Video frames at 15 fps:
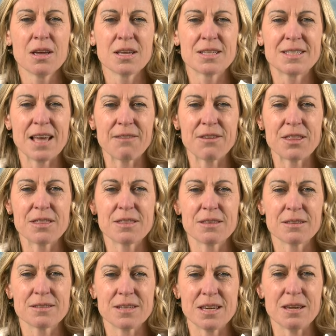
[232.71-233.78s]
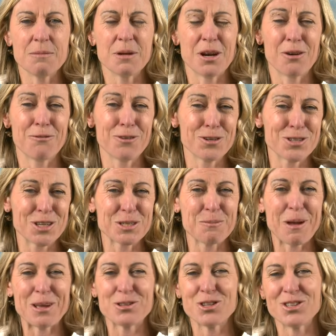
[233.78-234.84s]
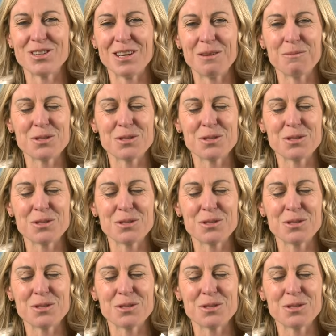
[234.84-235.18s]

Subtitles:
7th team and our first expansion team.